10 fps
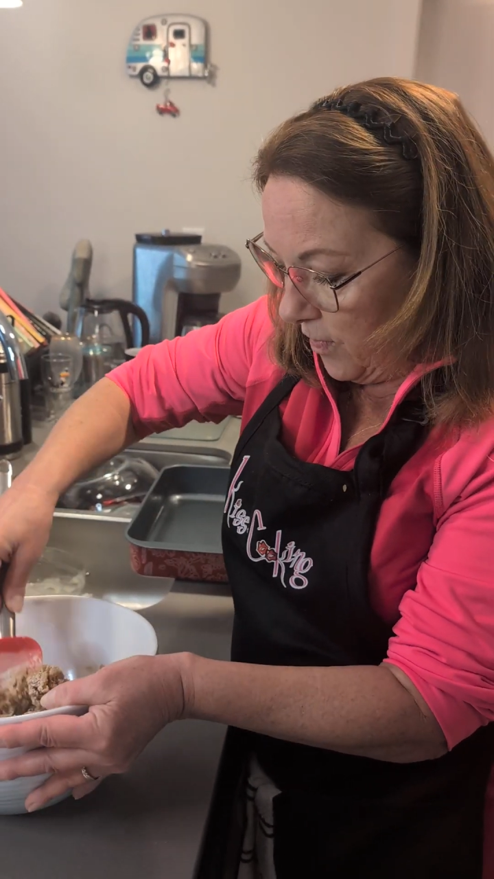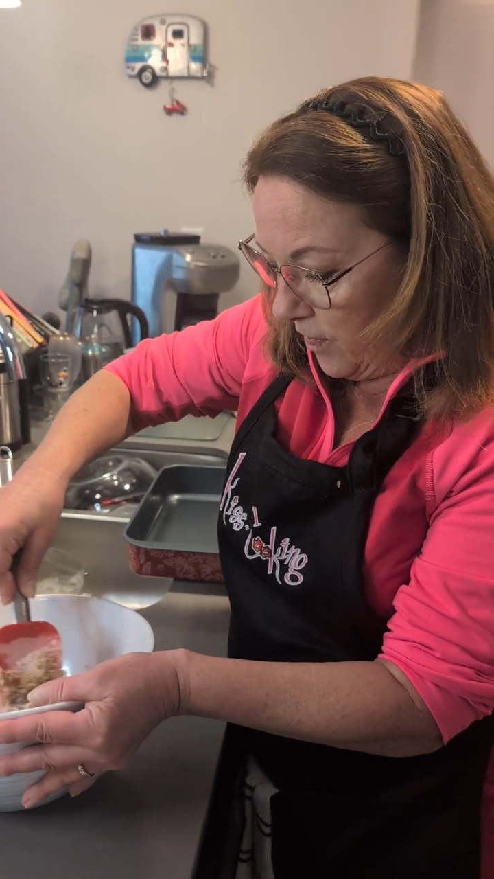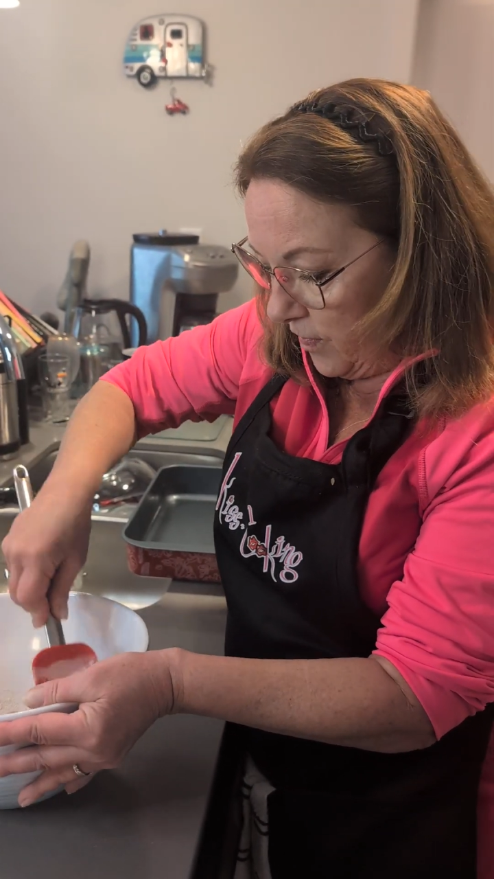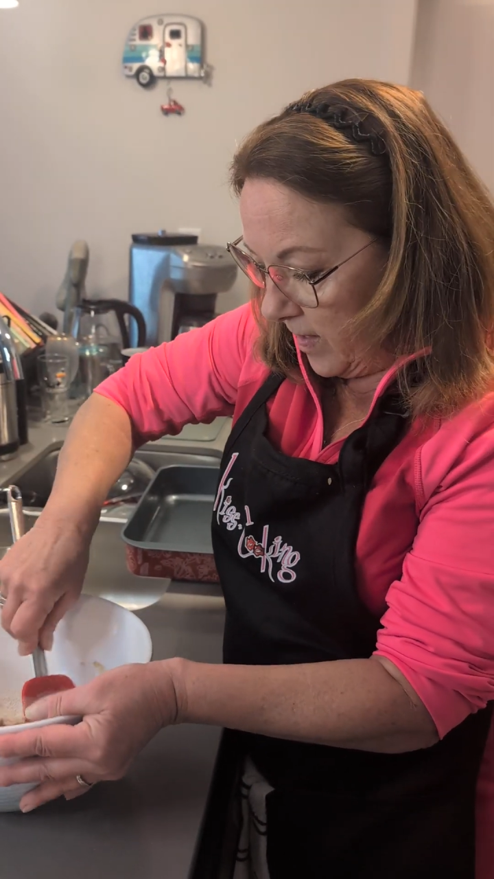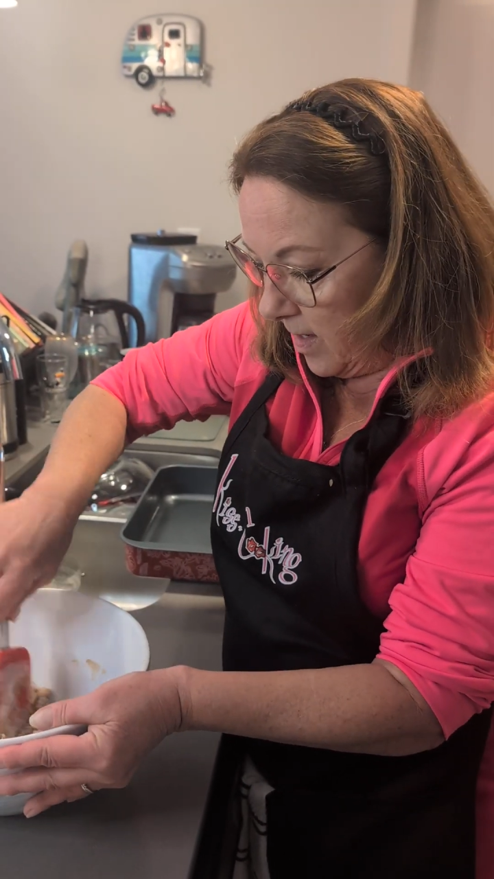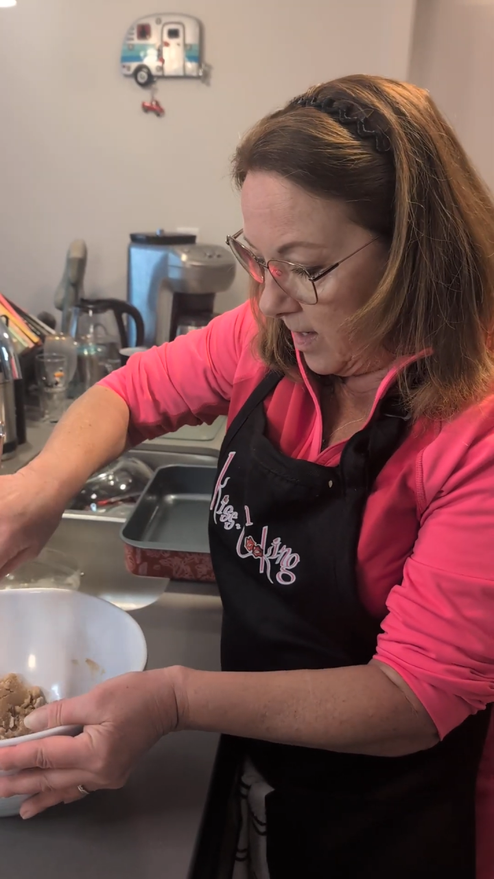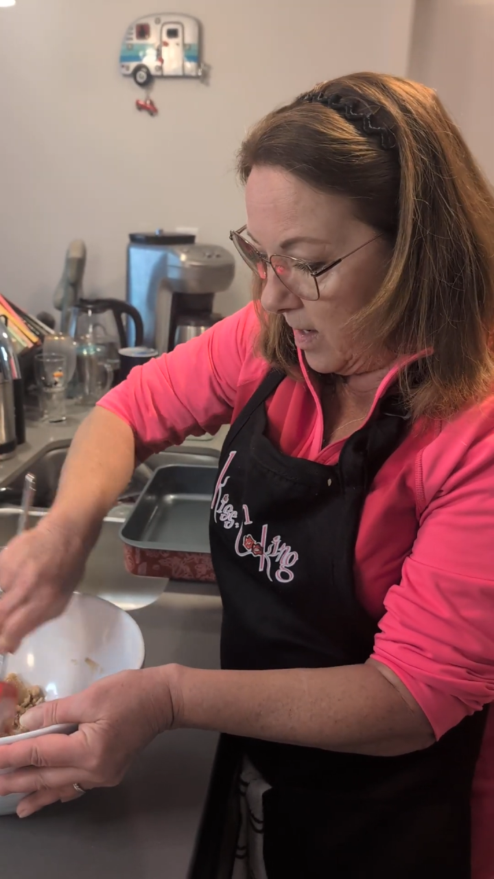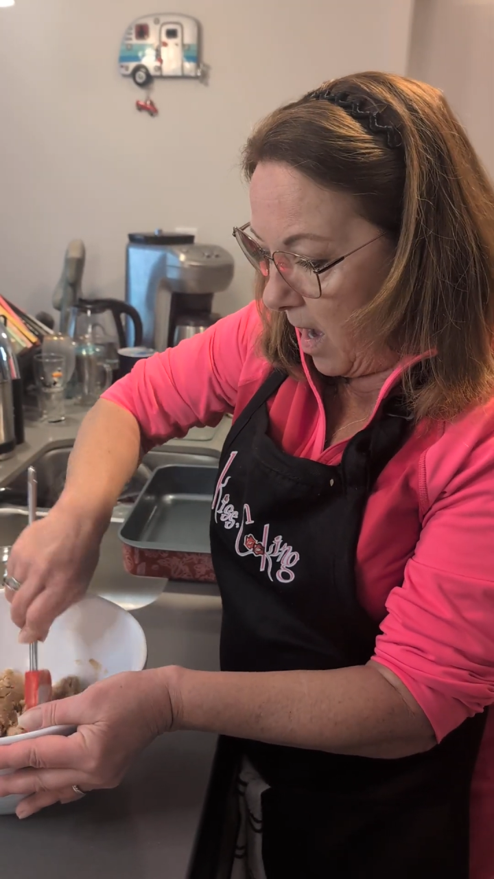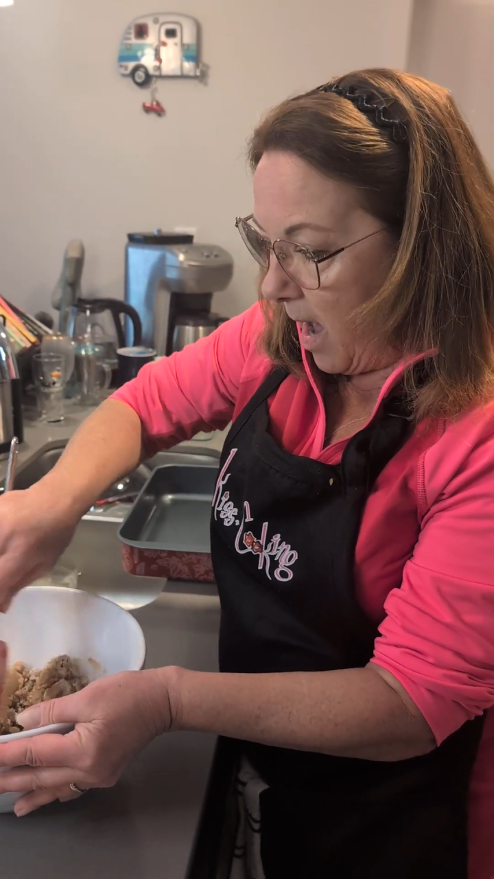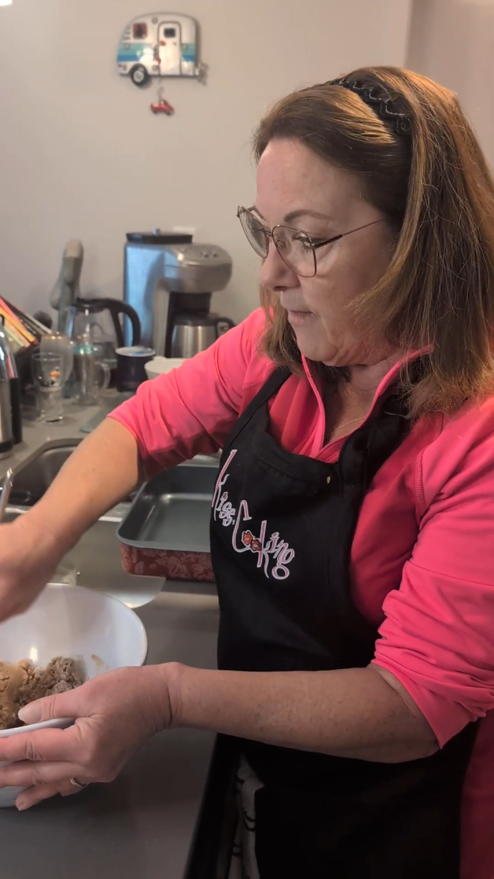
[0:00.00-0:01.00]

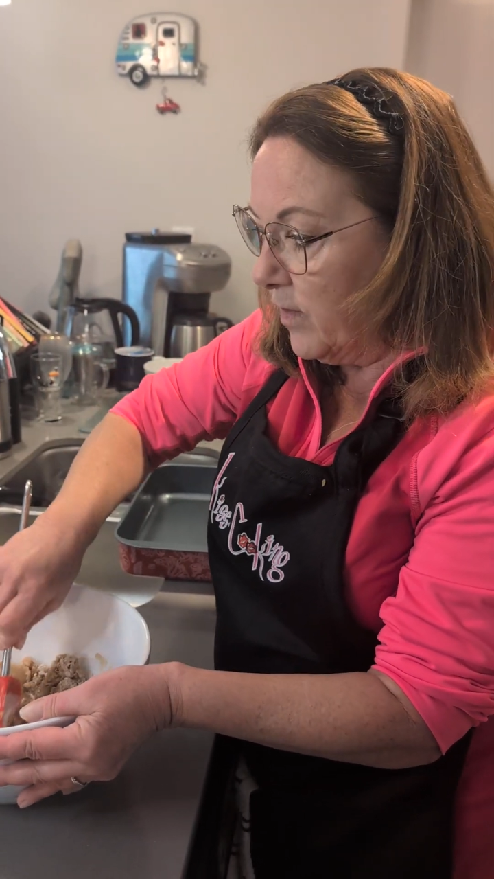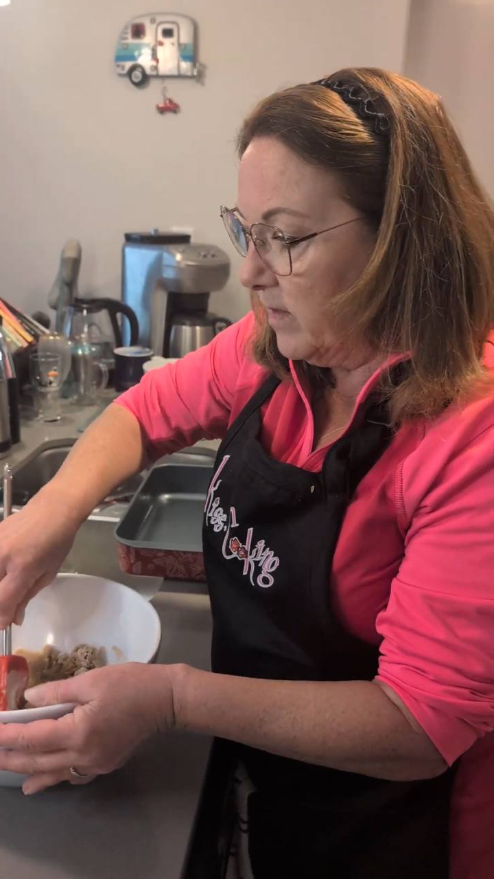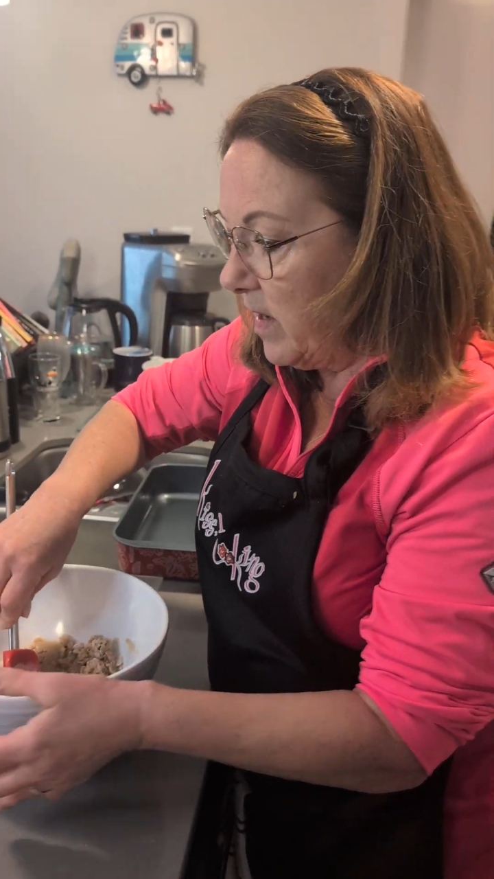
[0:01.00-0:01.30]
The oven